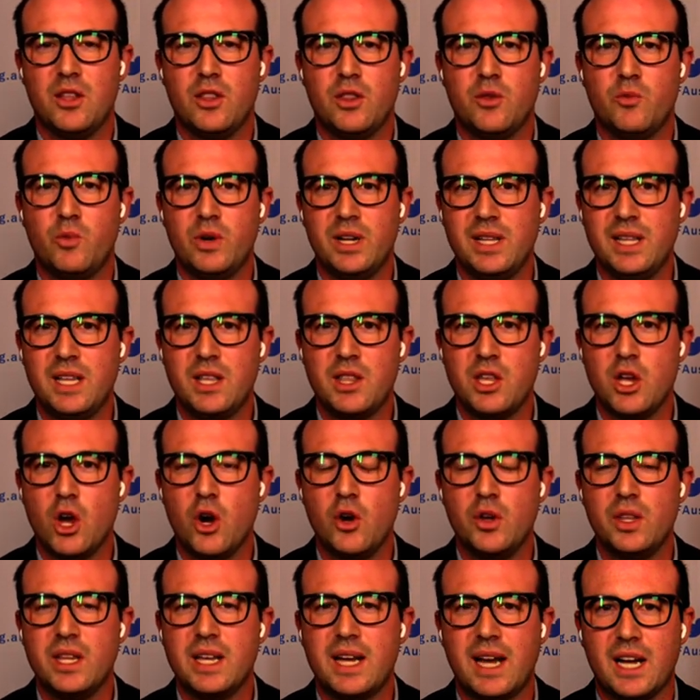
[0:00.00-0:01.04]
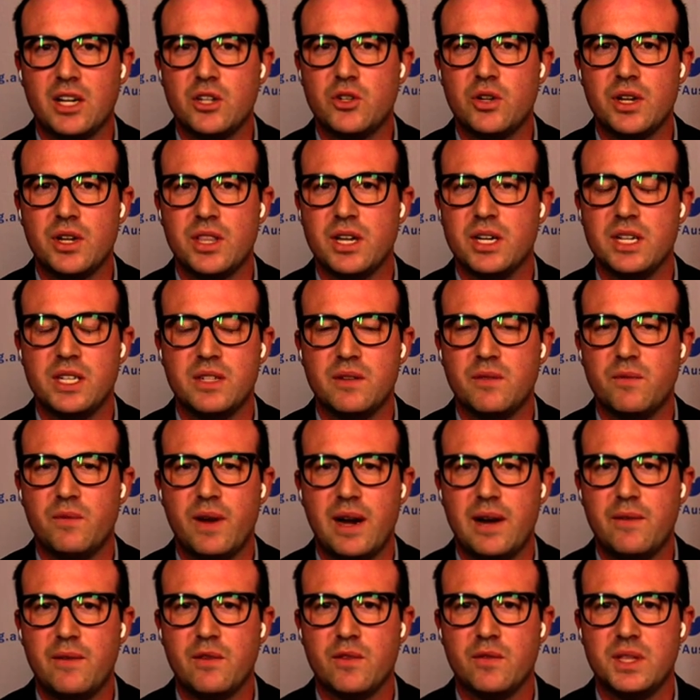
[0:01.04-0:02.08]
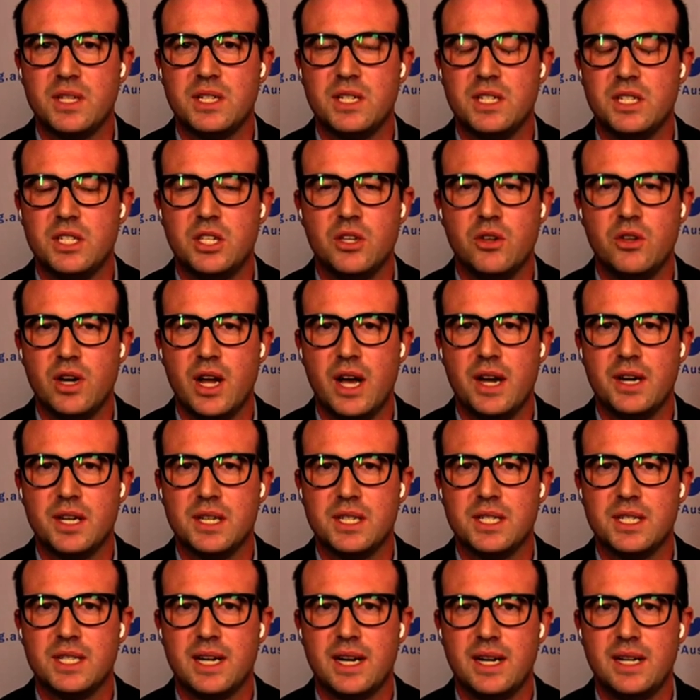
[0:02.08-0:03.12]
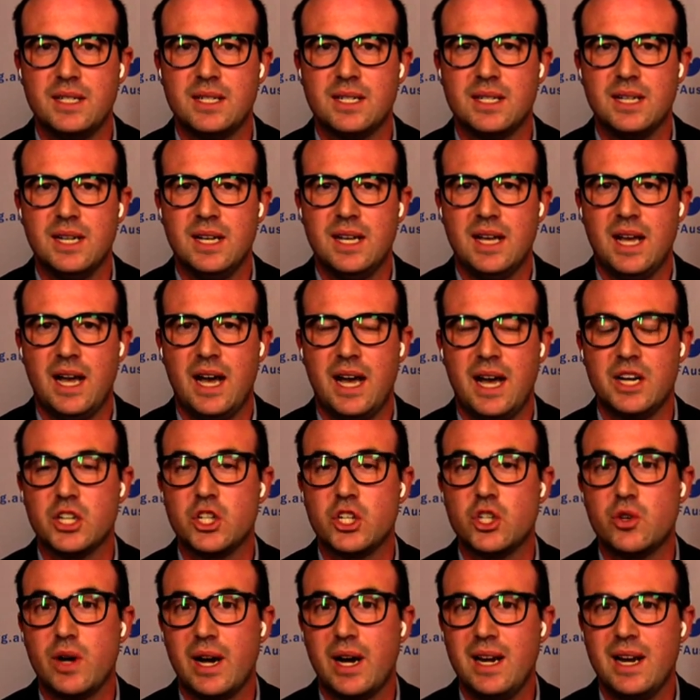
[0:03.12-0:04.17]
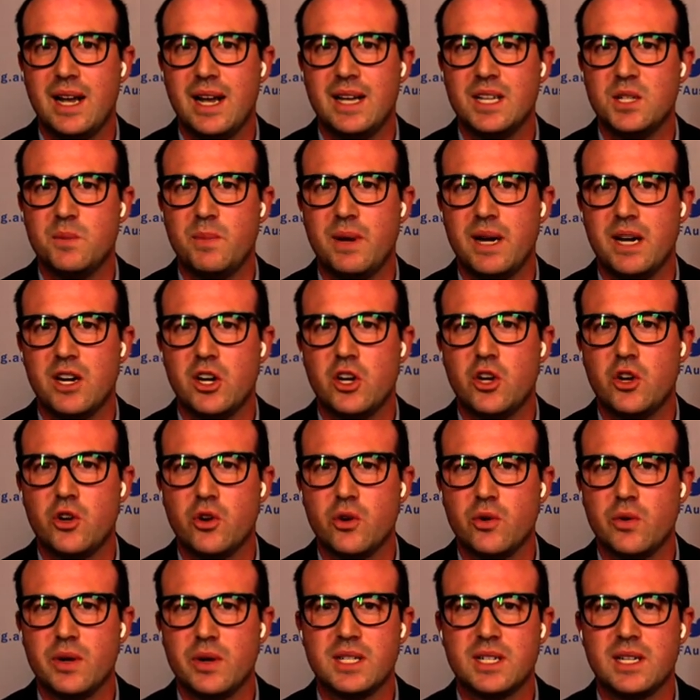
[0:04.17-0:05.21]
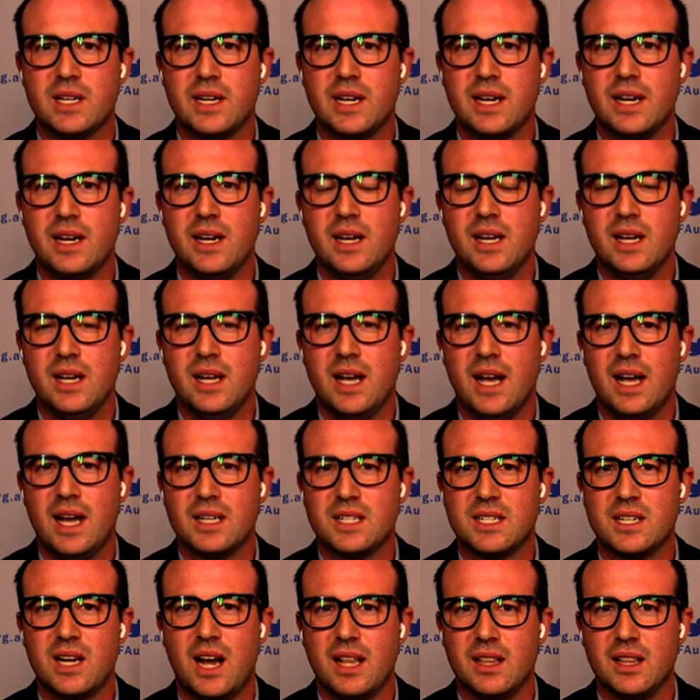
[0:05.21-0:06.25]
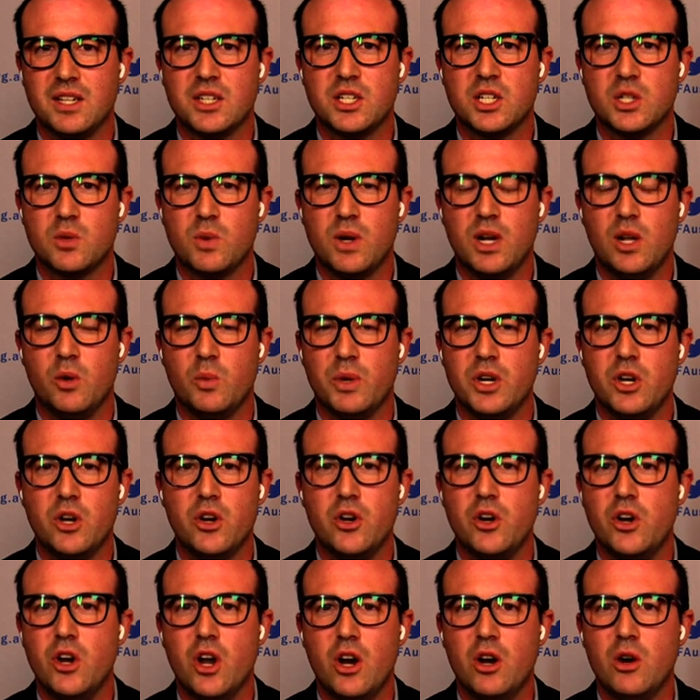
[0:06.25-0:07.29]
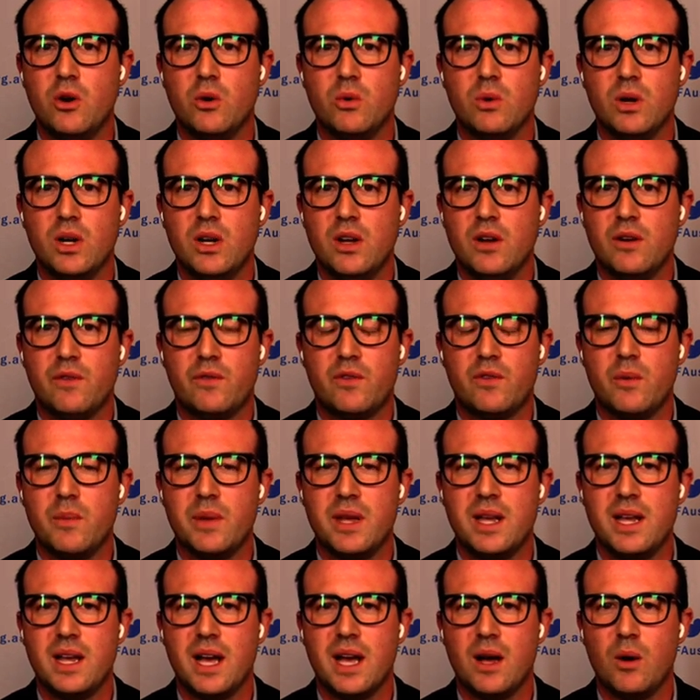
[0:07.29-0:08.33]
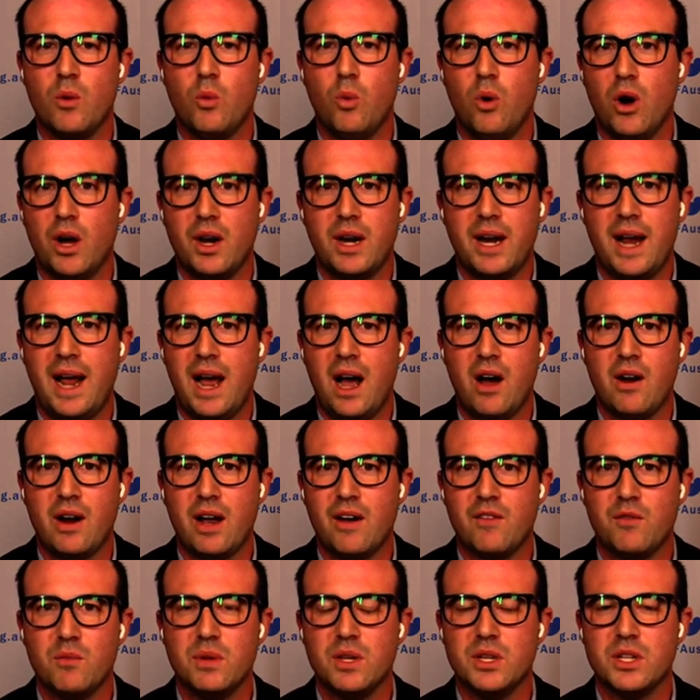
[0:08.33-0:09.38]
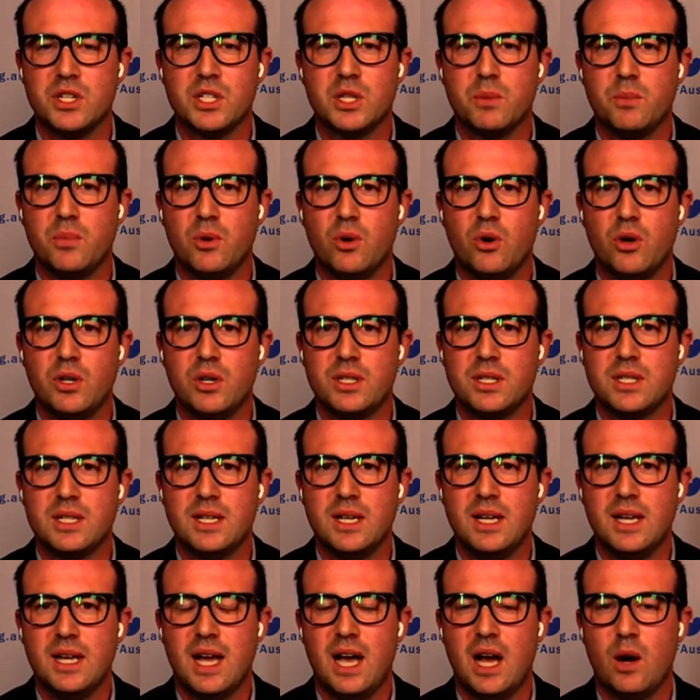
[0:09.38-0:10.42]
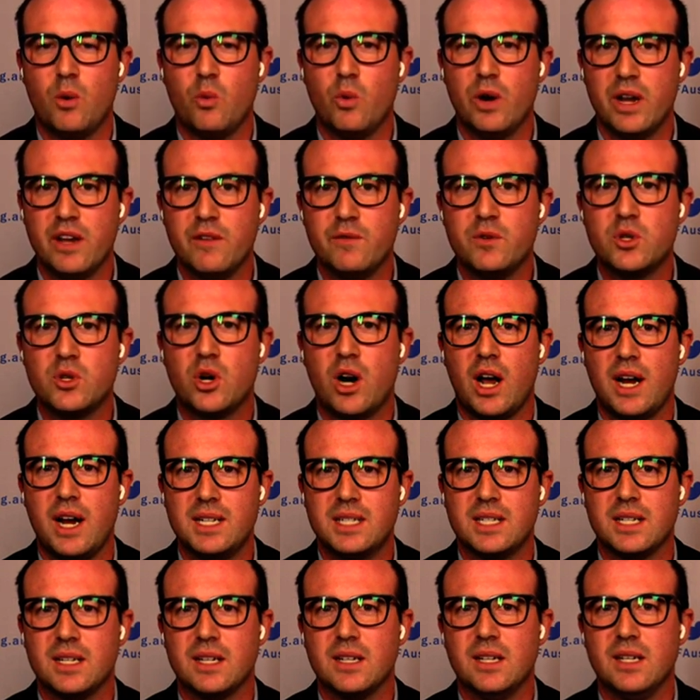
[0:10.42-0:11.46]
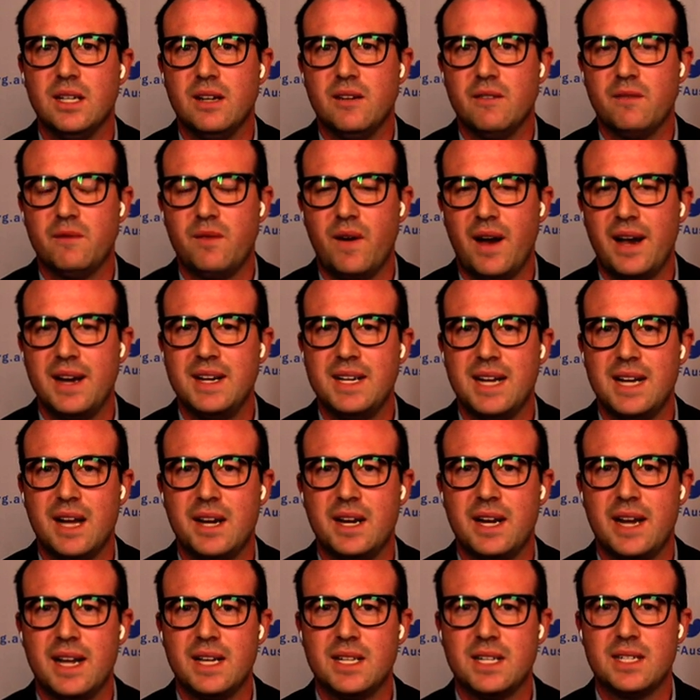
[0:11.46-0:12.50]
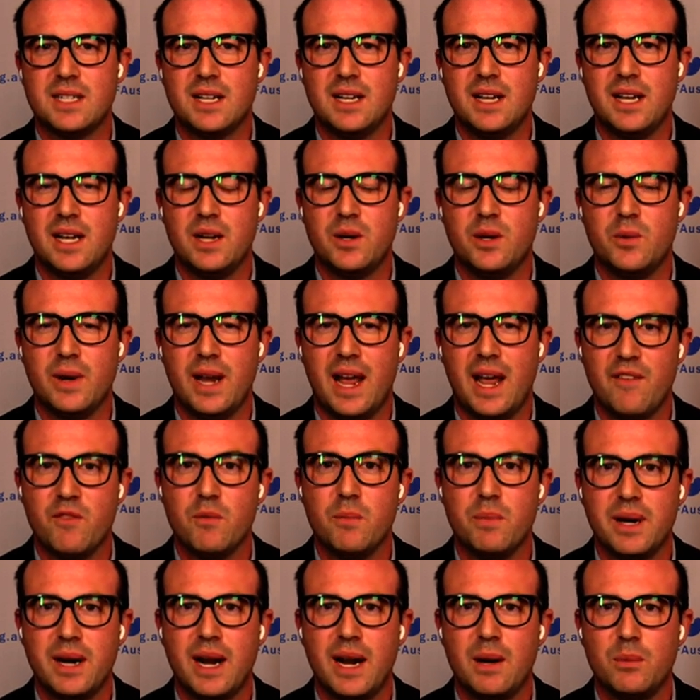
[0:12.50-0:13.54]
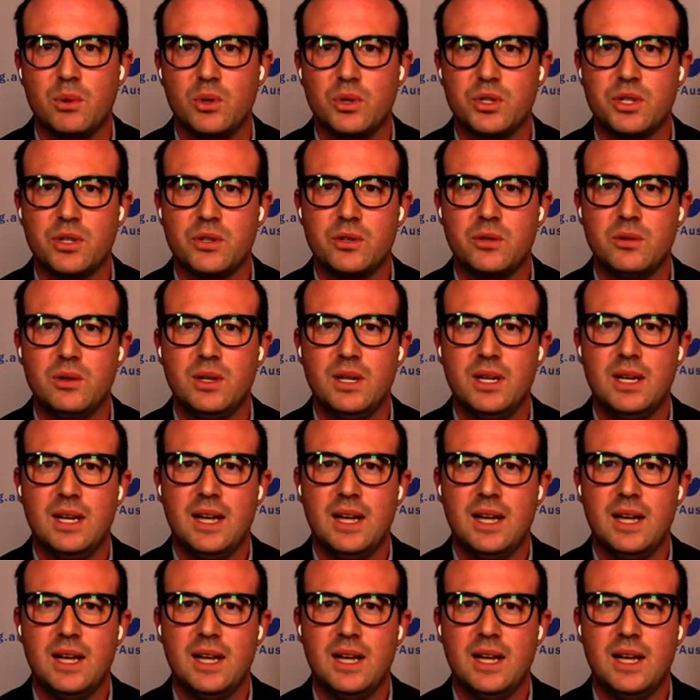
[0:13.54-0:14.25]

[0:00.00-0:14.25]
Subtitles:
Really, the only country that is in favour of this is the United States, and Australia has been curiously silent as well. We don't know from here what our government supports. We've tried to find out an answer and we haven't been able to.